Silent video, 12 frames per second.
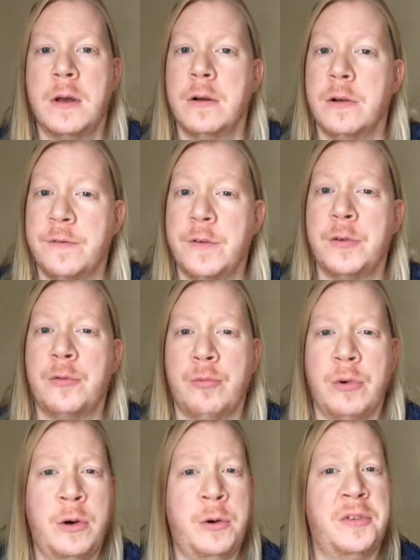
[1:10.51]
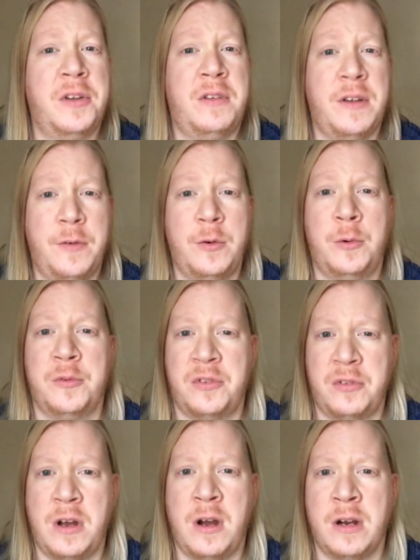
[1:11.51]
Her first role is a difficult
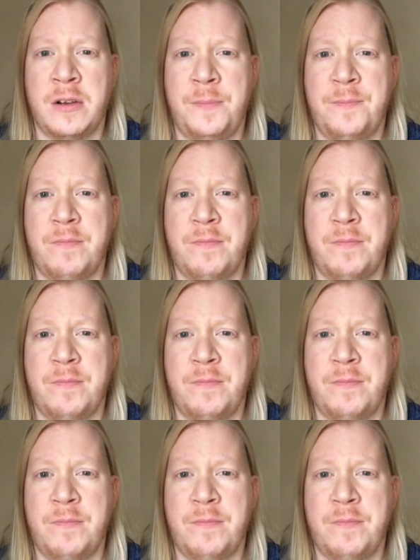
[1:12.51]
start,